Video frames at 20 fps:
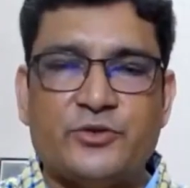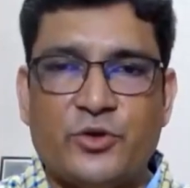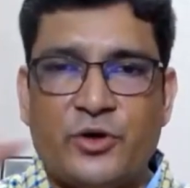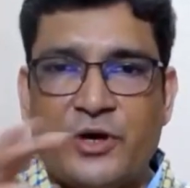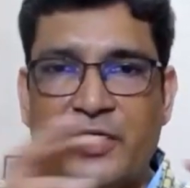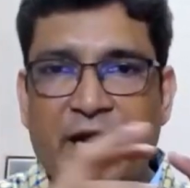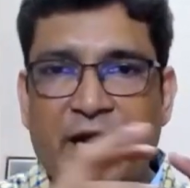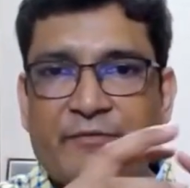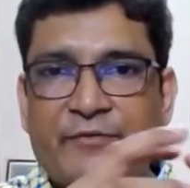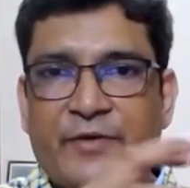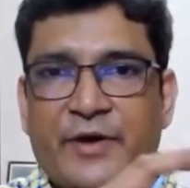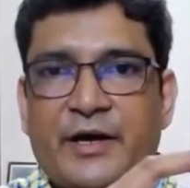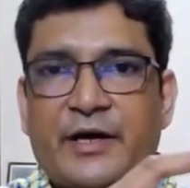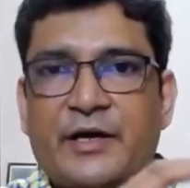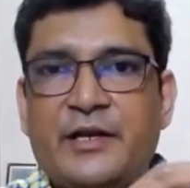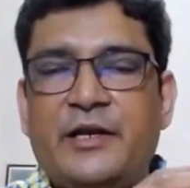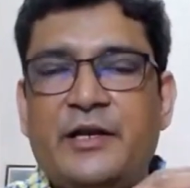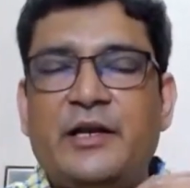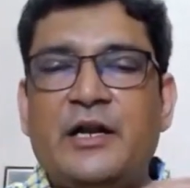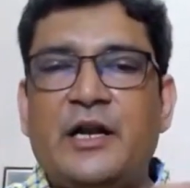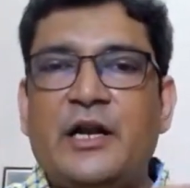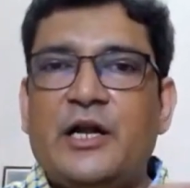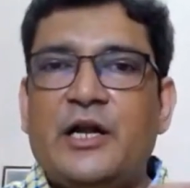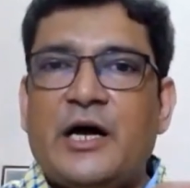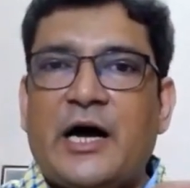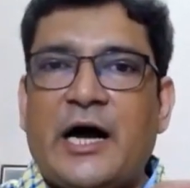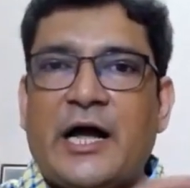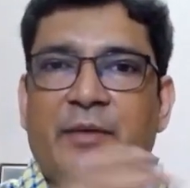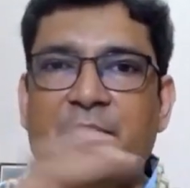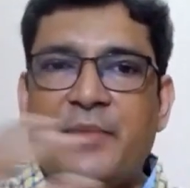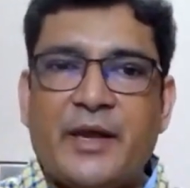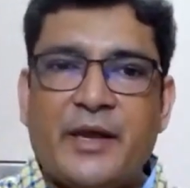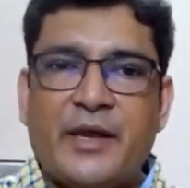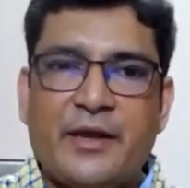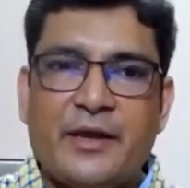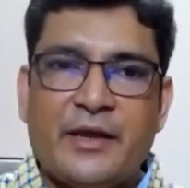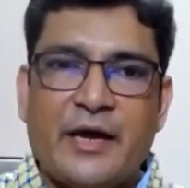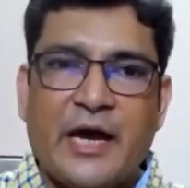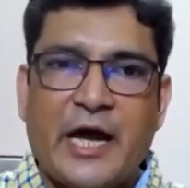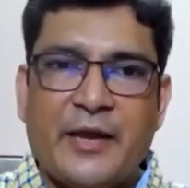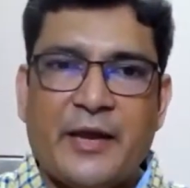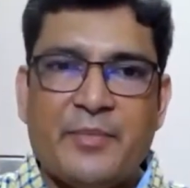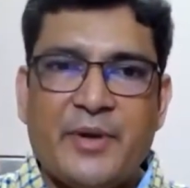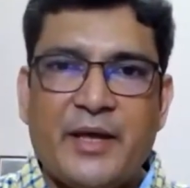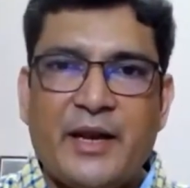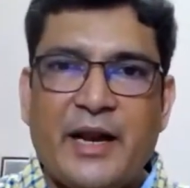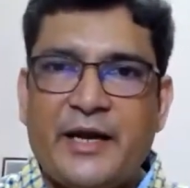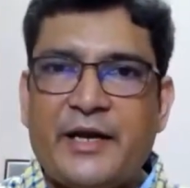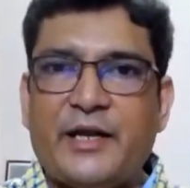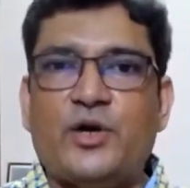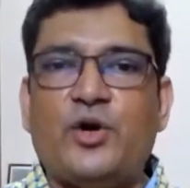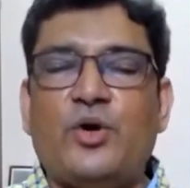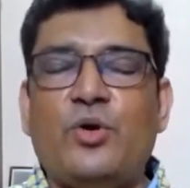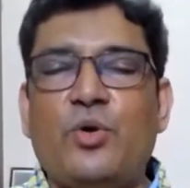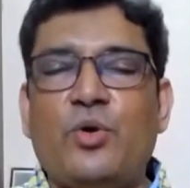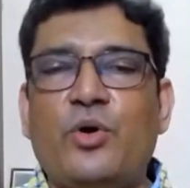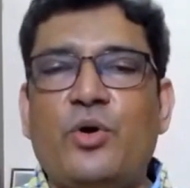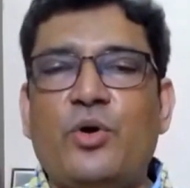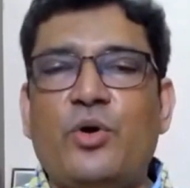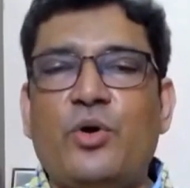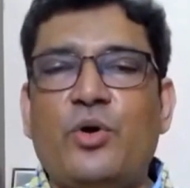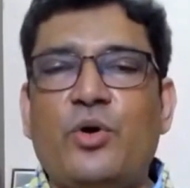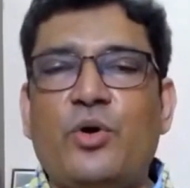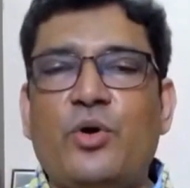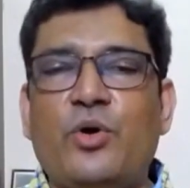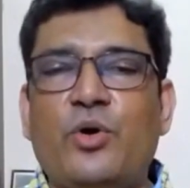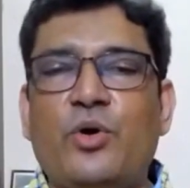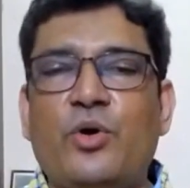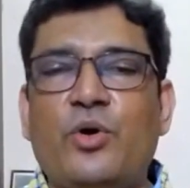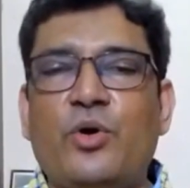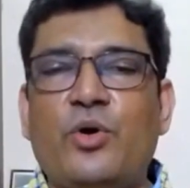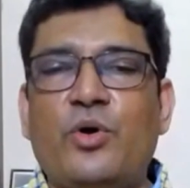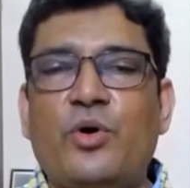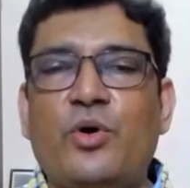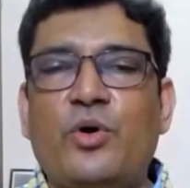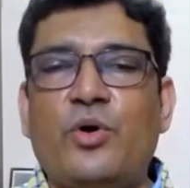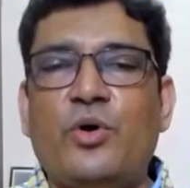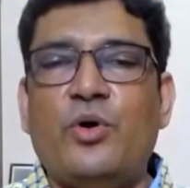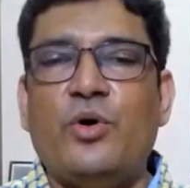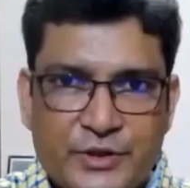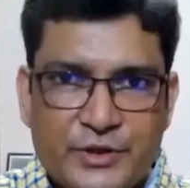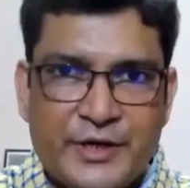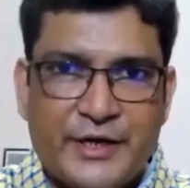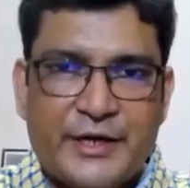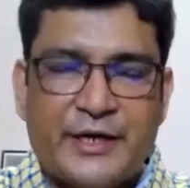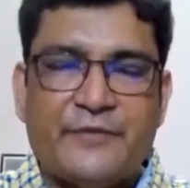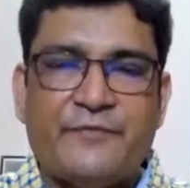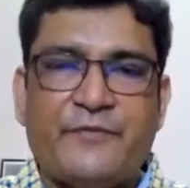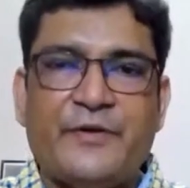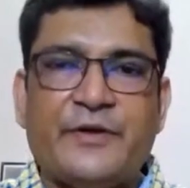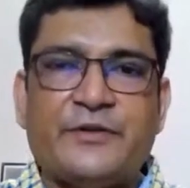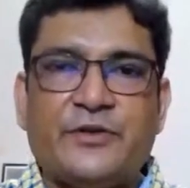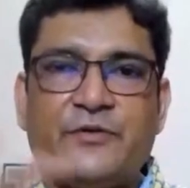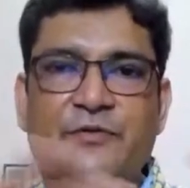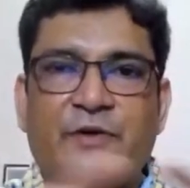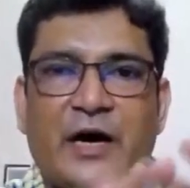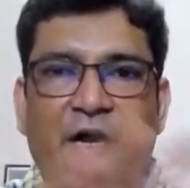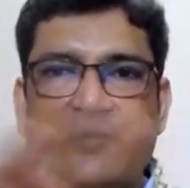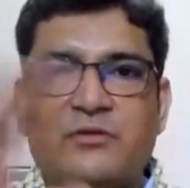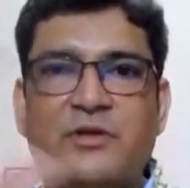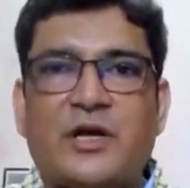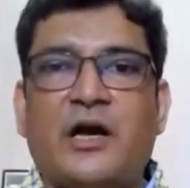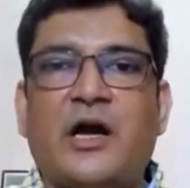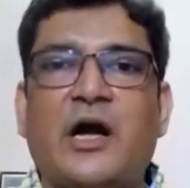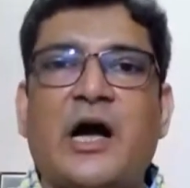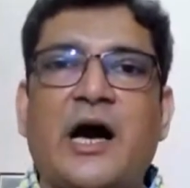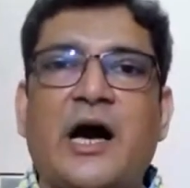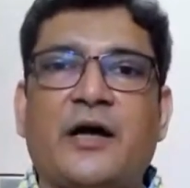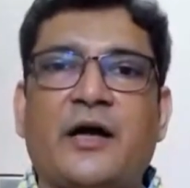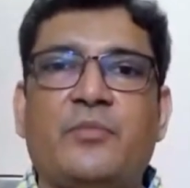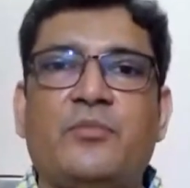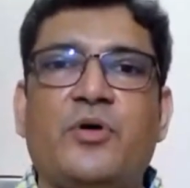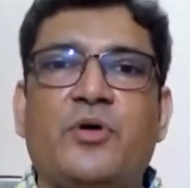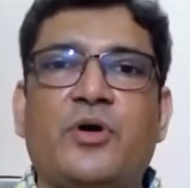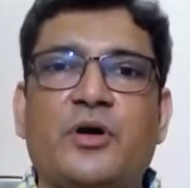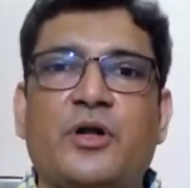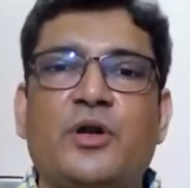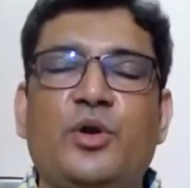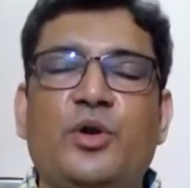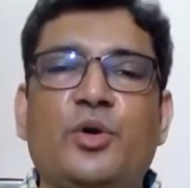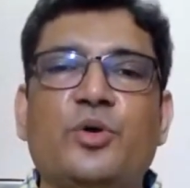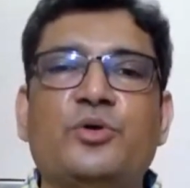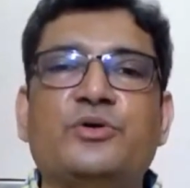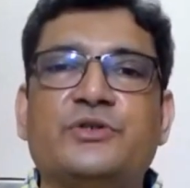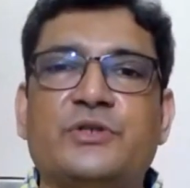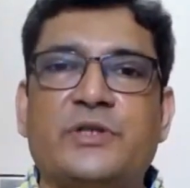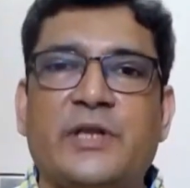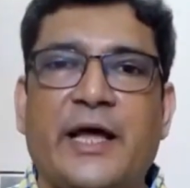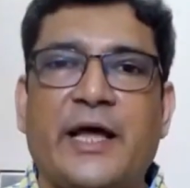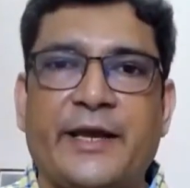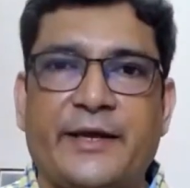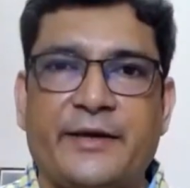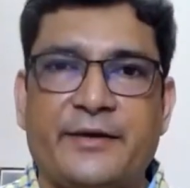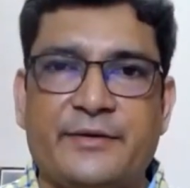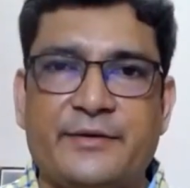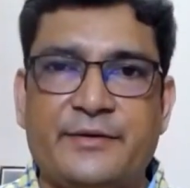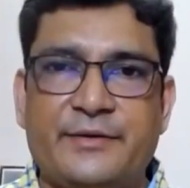So graphical, I may write a code about the graphical user interface of how the car model looks like.